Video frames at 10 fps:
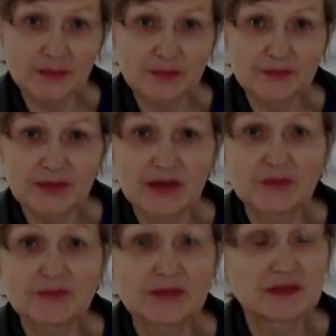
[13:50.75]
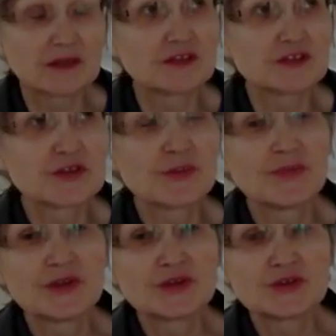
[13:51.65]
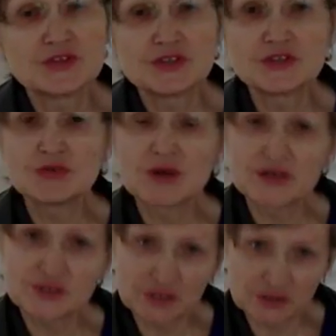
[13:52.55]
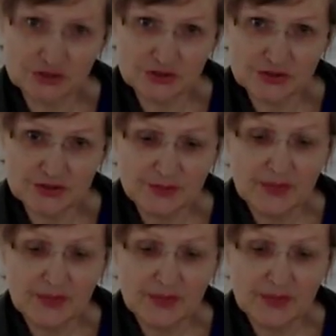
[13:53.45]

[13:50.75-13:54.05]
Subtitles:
yeah, in English. So these two archangels.